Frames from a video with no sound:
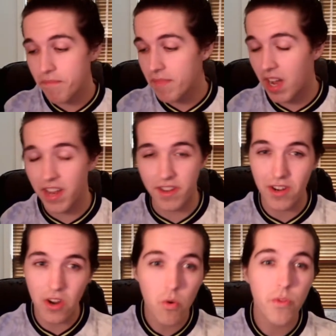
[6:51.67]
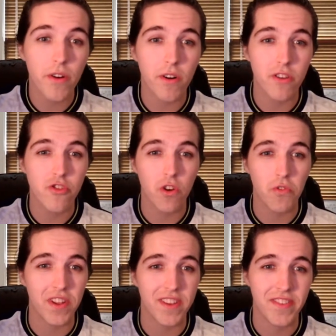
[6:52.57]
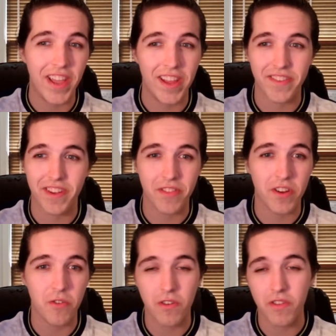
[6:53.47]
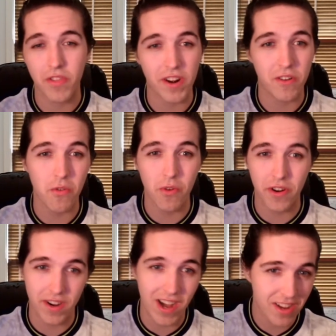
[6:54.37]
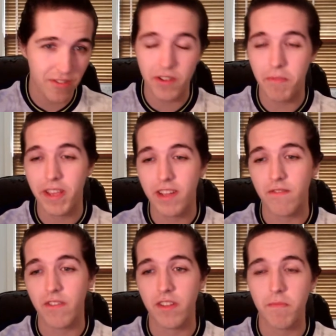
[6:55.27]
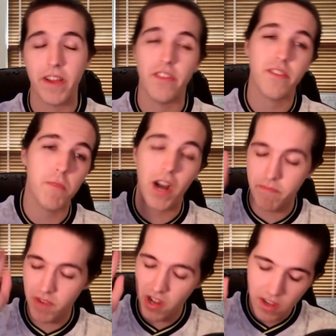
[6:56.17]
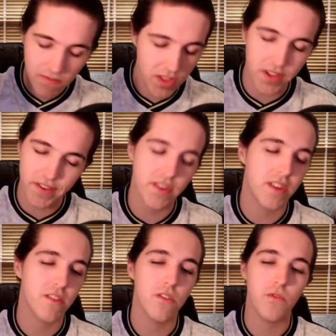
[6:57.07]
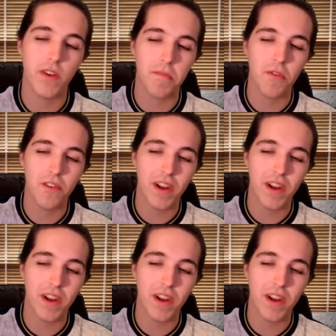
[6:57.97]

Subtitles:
I know there are Jose stands out there who are not going to be convinced by this, but I'm not even listening to you anymore.